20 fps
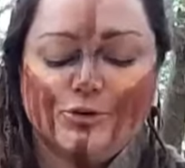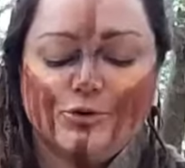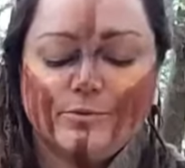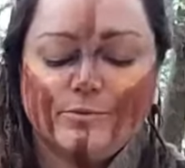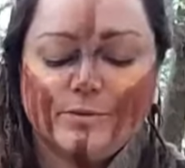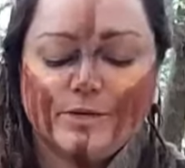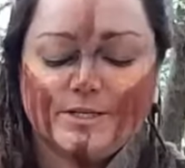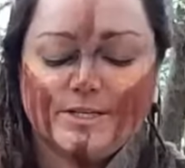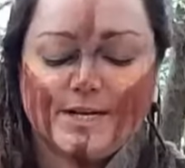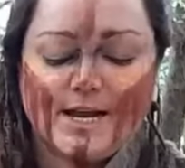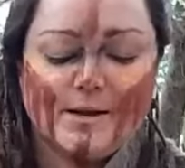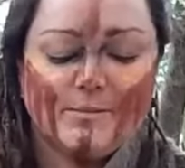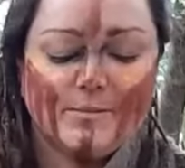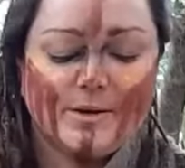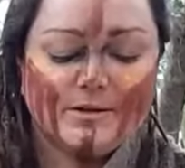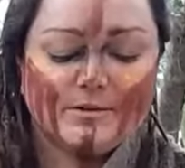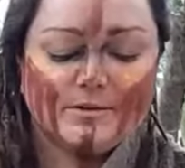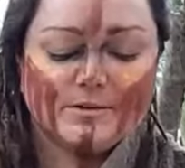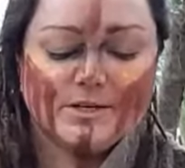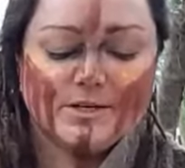them at day
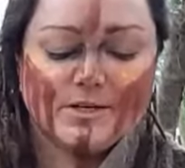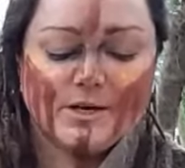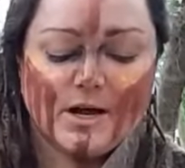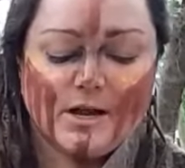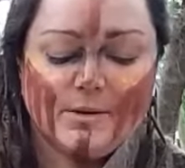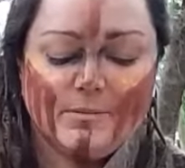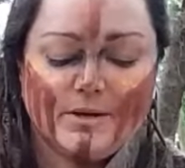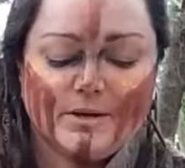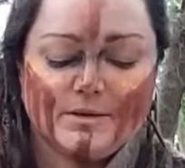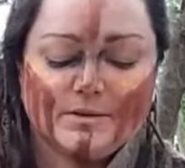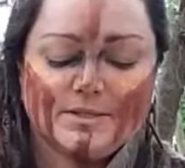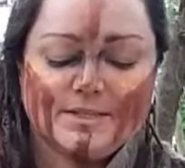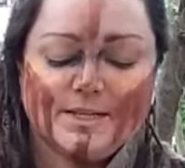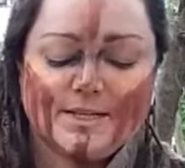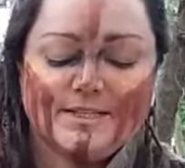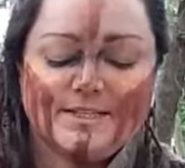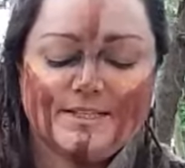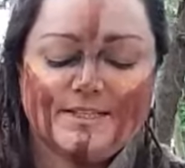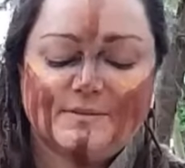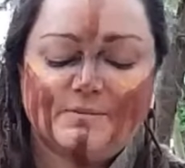meals and night meals, then
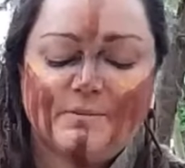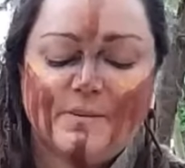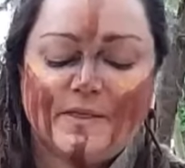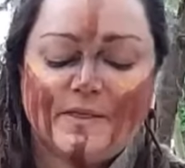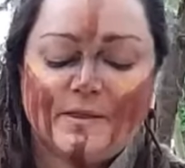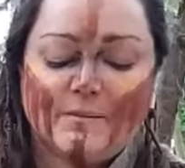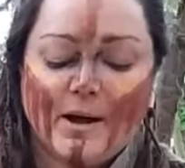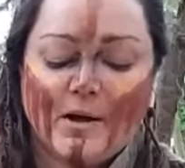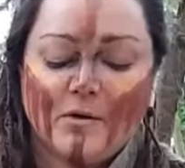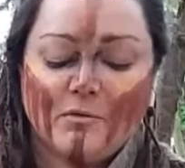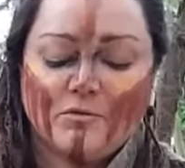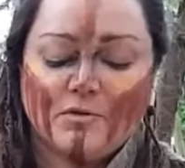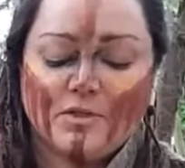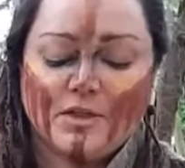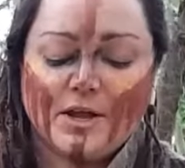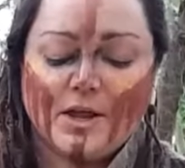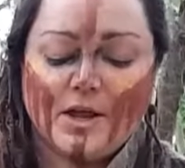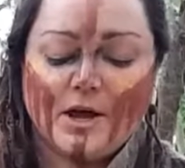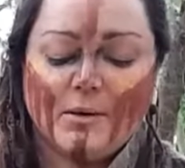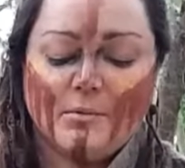spit them out for
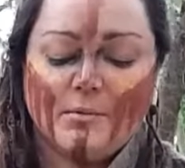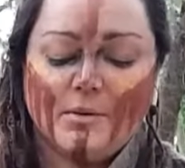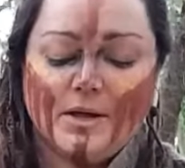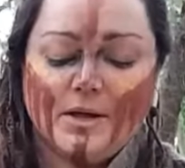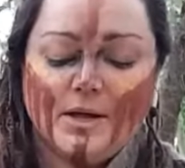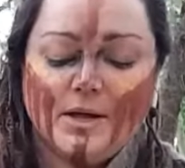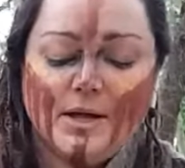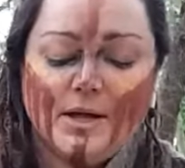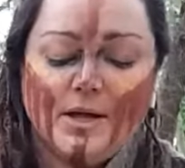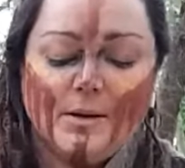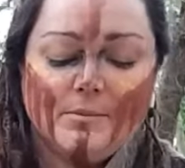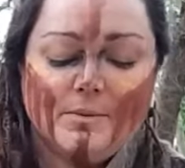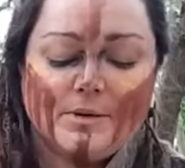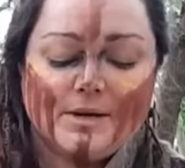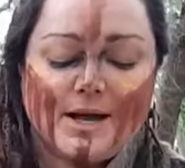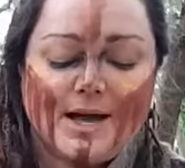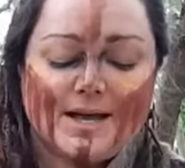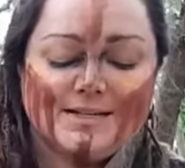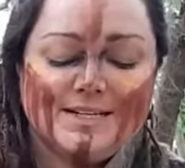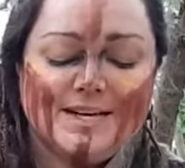the cub. But
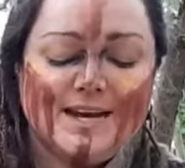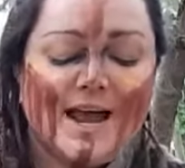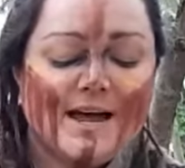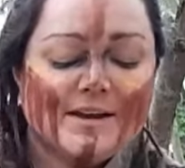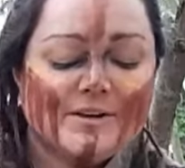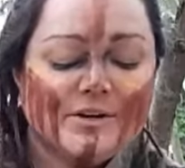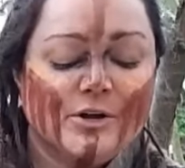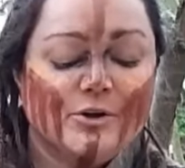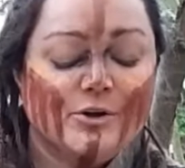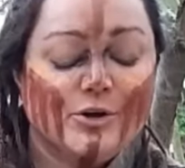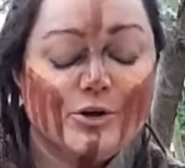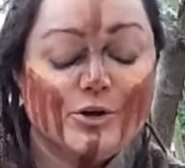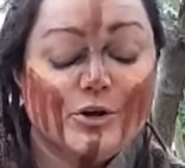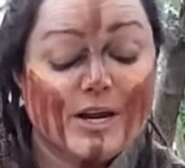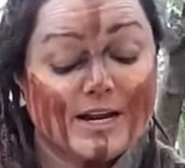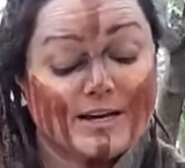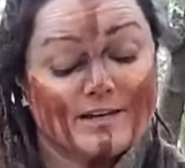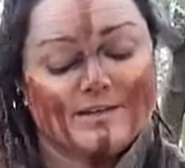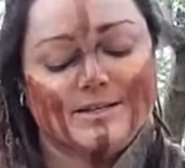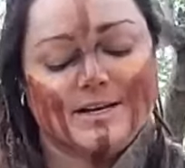as he had no
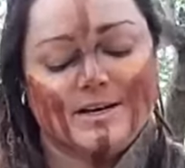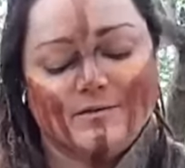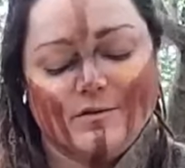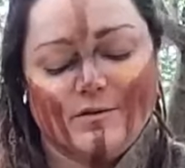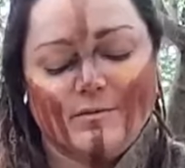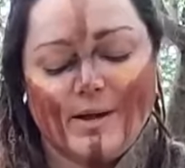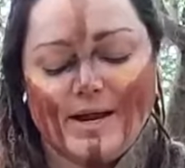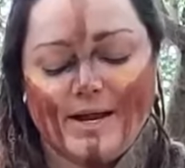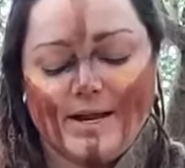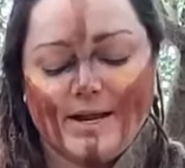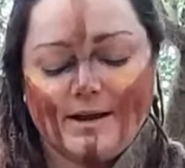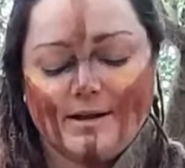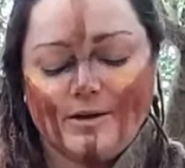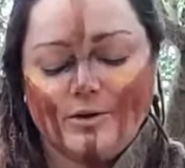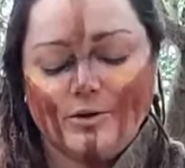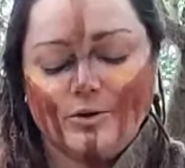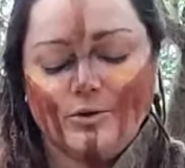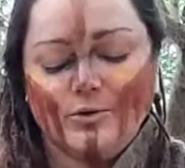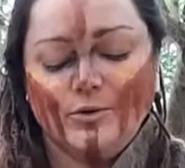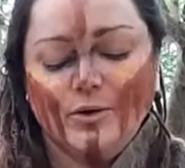cooking skin for making
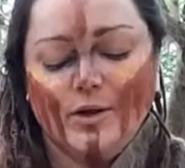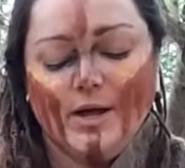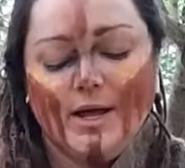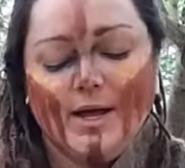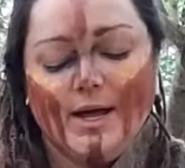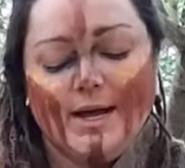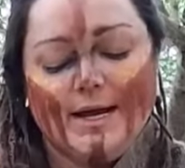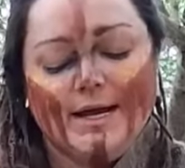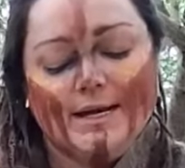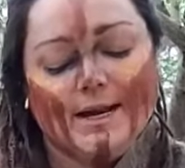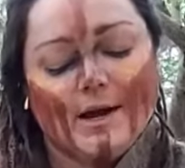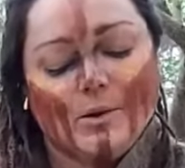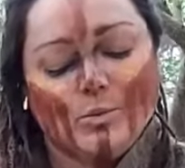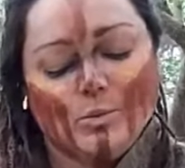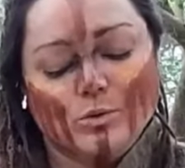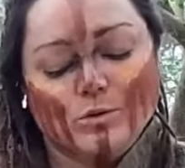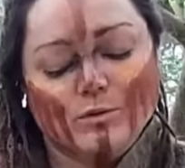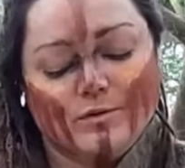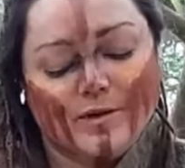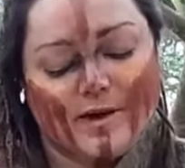glue, he let
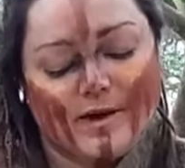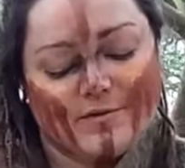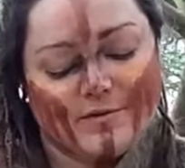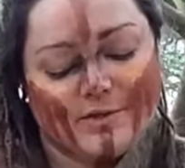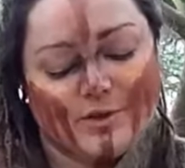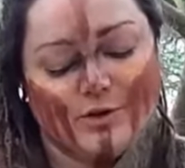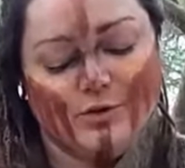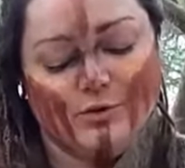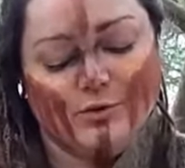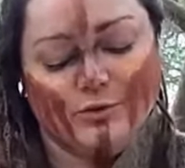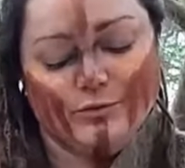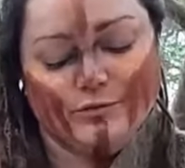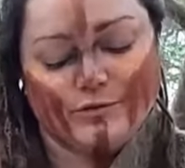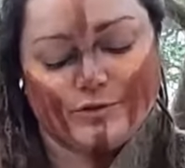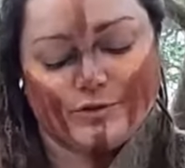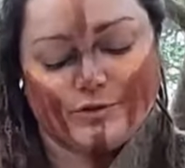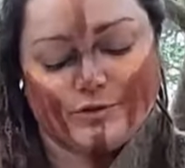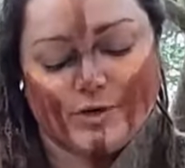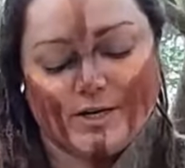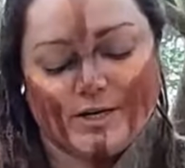Wolf have the hooves
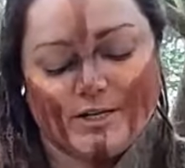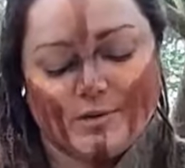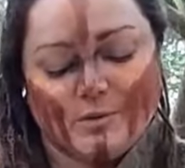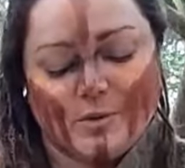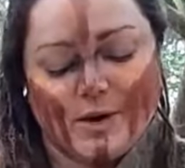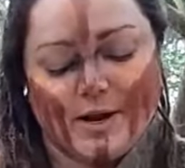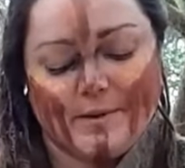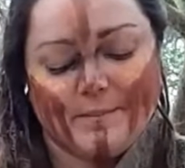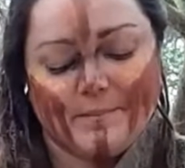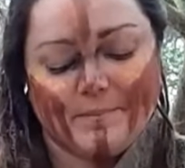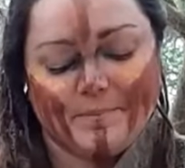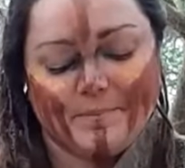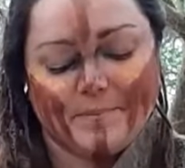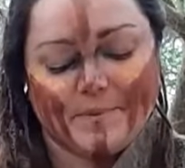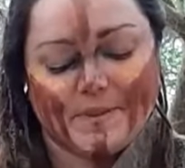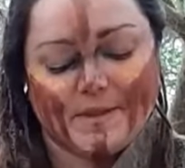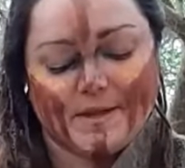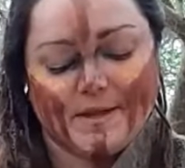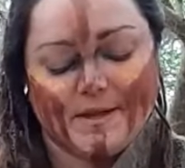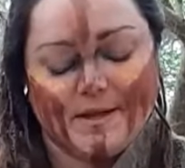straight away.
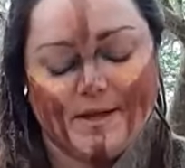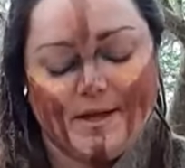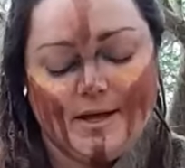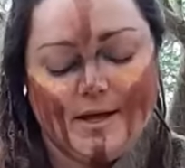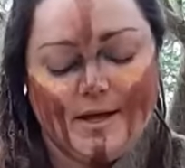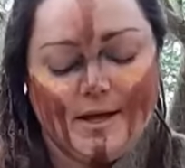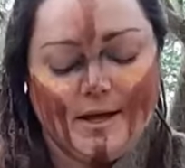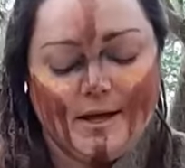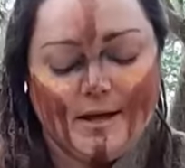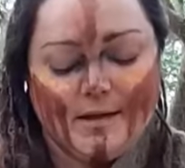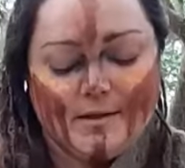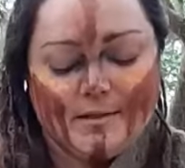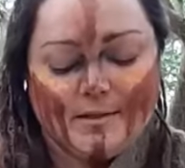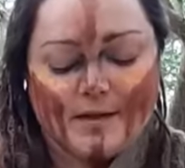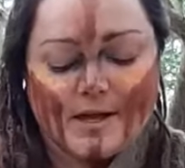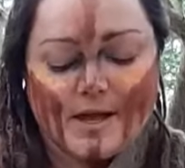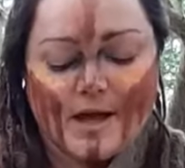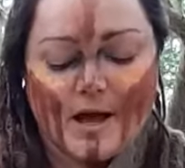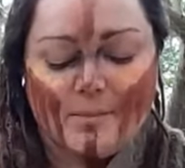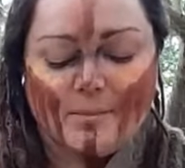The
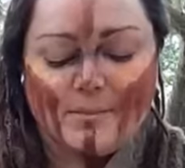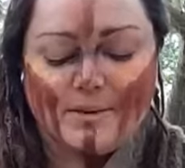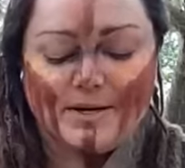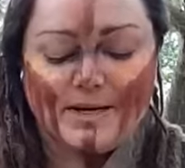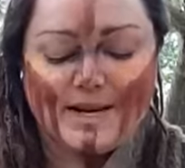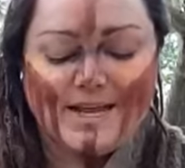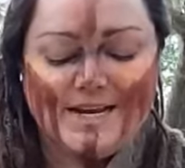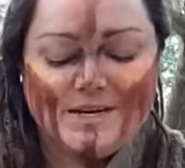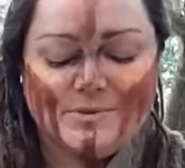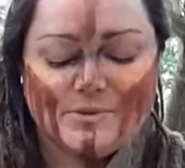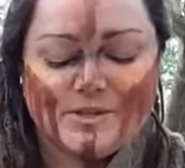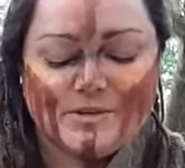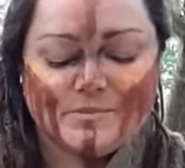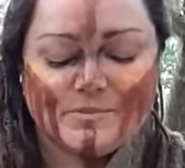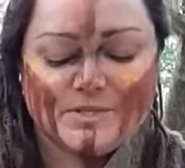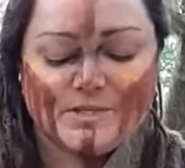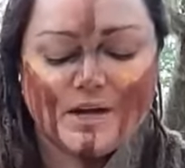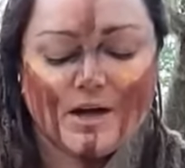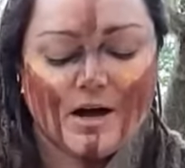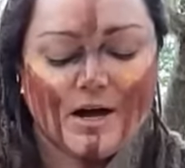cub played with them
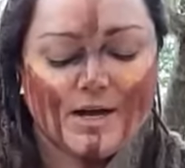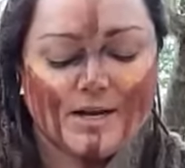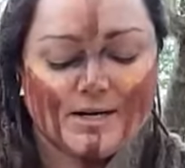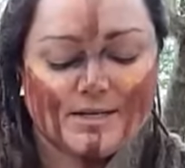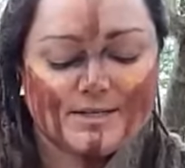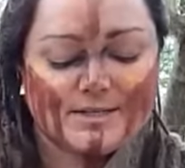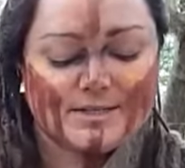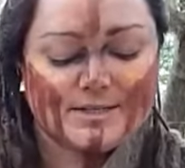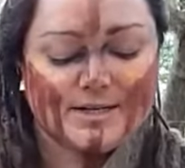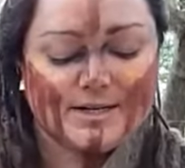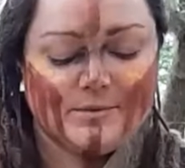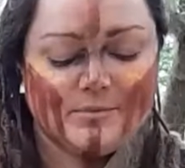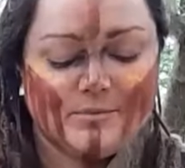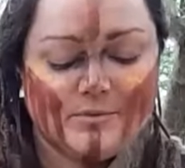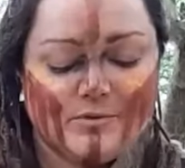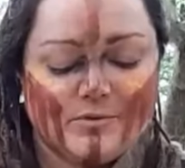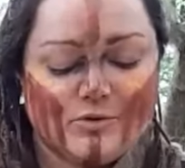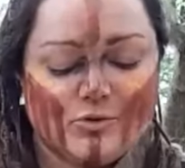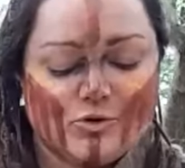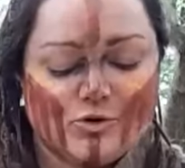tirelessly
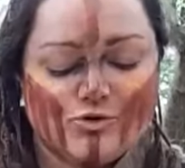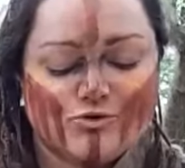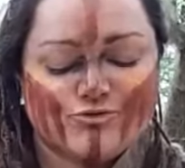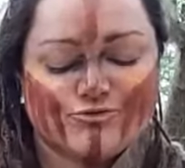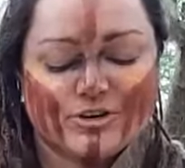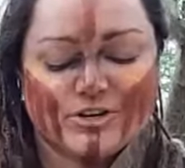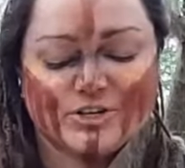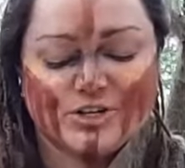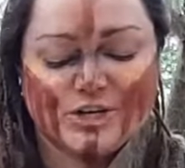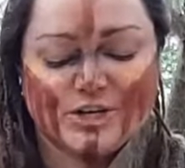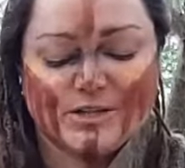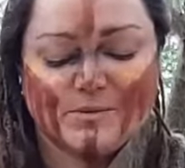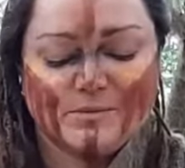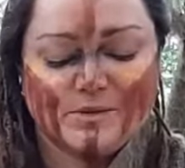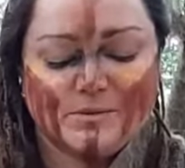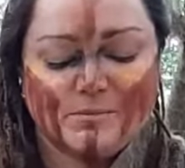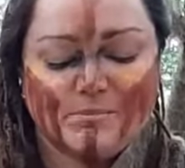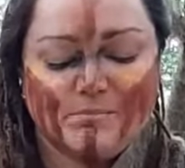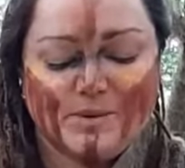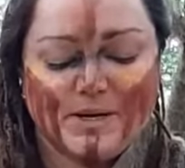before crunching them
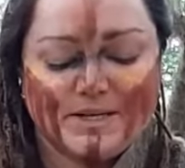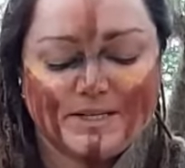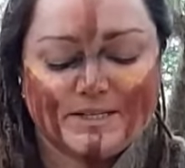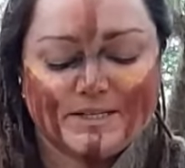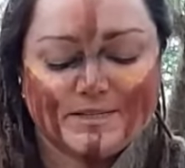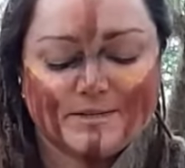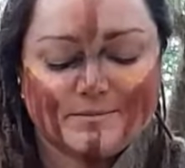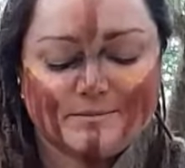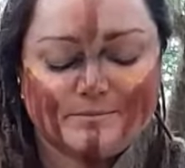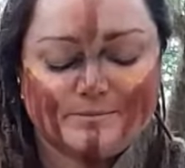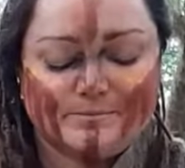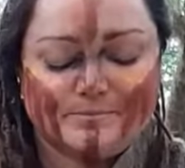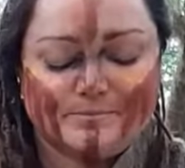to bits.